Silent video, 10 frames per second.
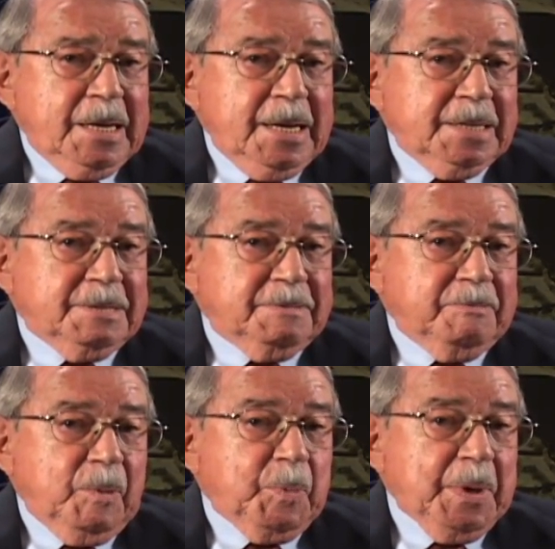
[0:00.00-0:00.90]
It's
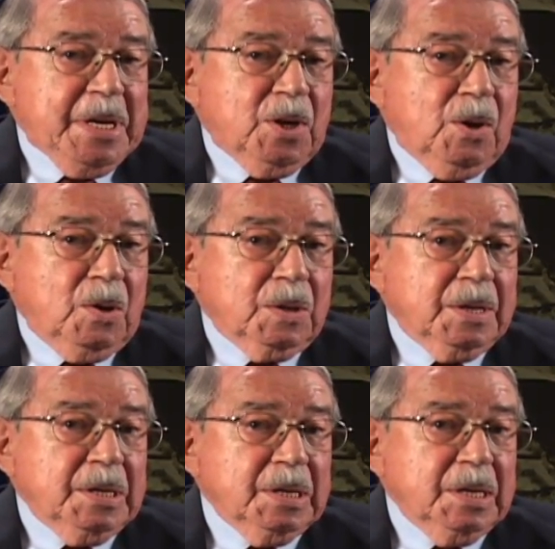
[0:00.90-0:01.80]
what we
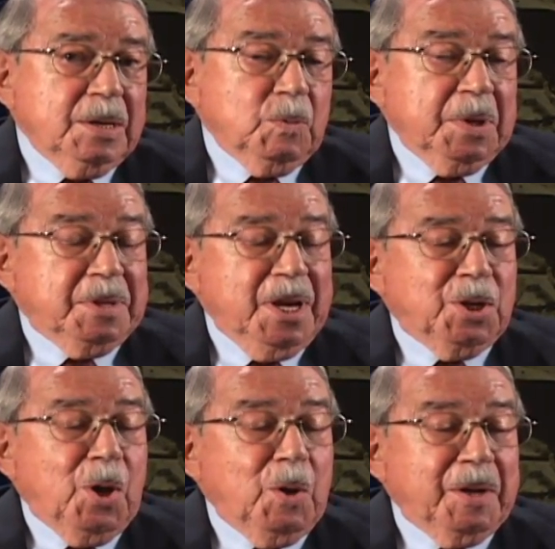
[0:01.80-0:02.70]
called, what they
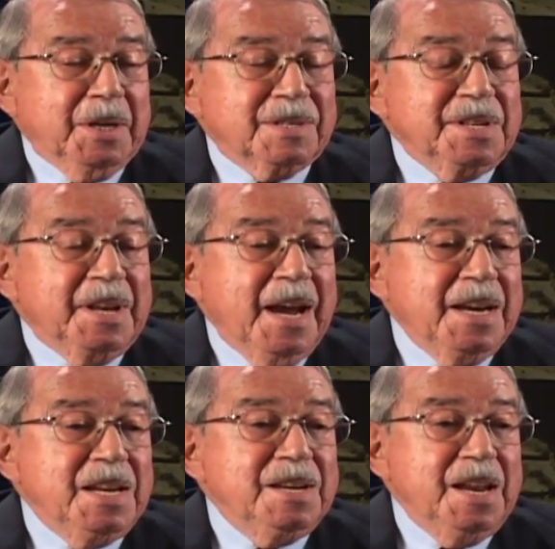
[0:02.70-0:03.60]
called us,
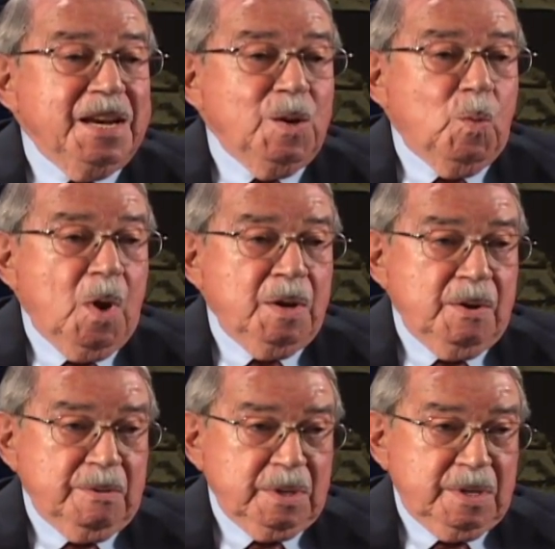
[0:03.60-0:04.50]
90 day
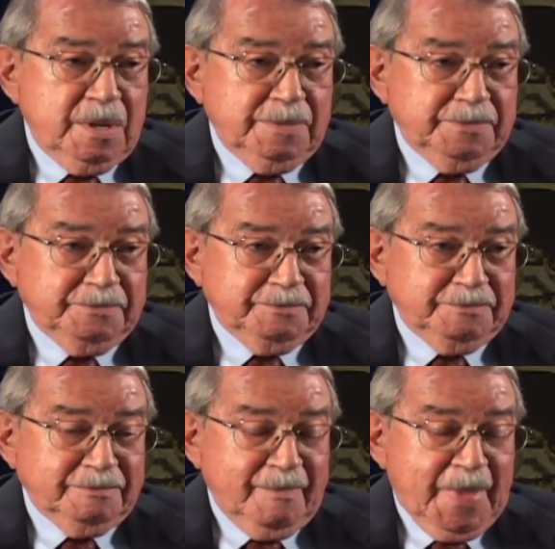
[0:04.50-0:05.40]
wonders. Right.
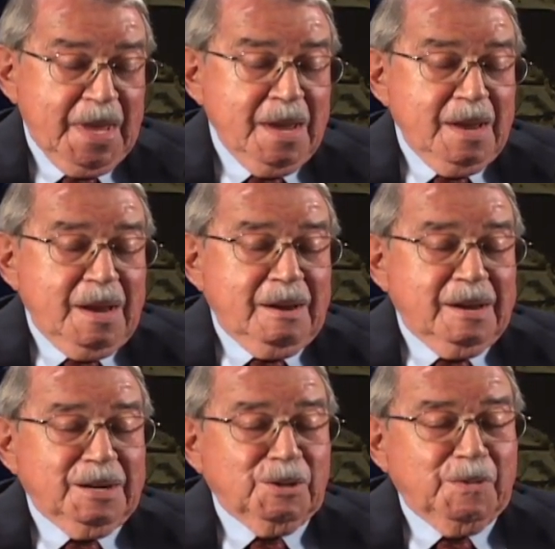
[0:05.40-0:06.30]

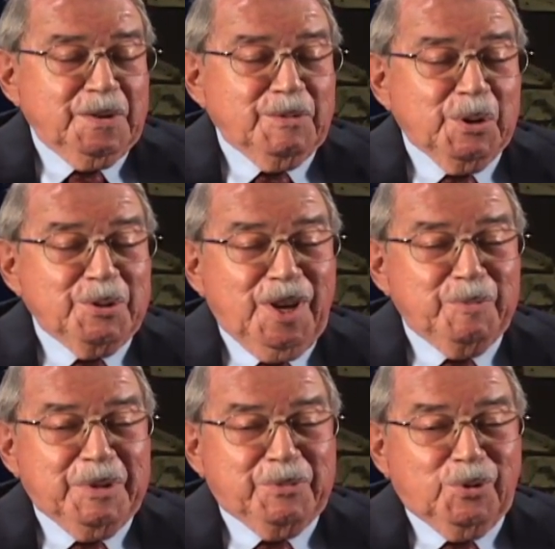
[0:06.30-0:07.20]
I don't know if you've heard
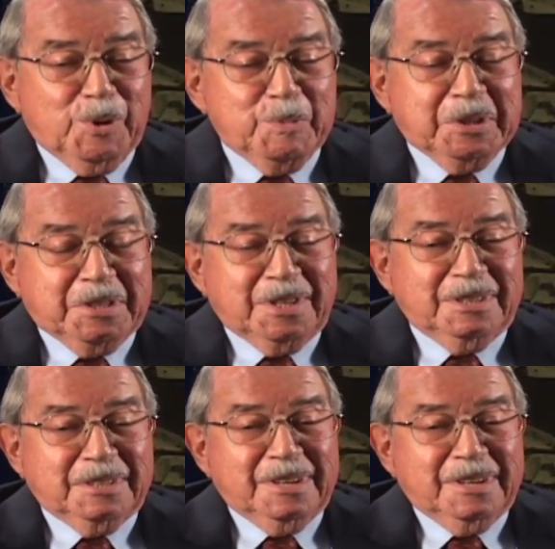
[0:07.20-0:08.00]
that before, but uh,